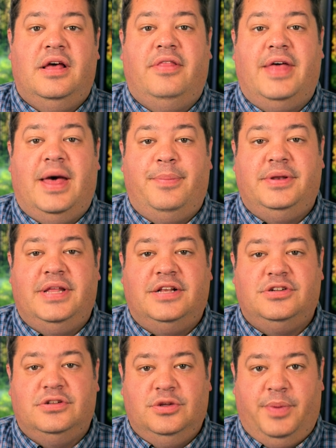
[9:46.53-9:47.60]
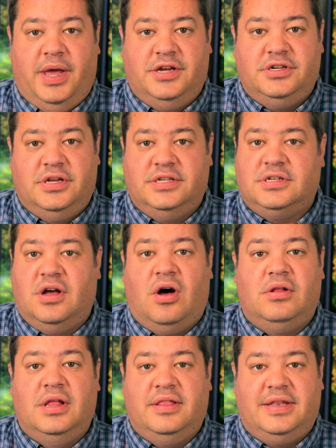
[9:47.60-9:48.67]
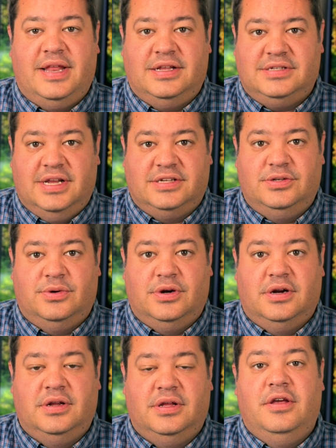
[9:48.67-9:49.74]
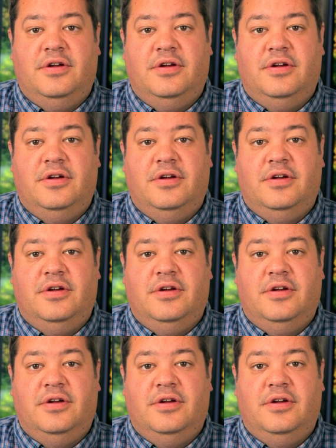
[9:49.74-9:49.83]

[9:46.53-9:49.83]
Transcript: that potential new patient is calling the dentist next door.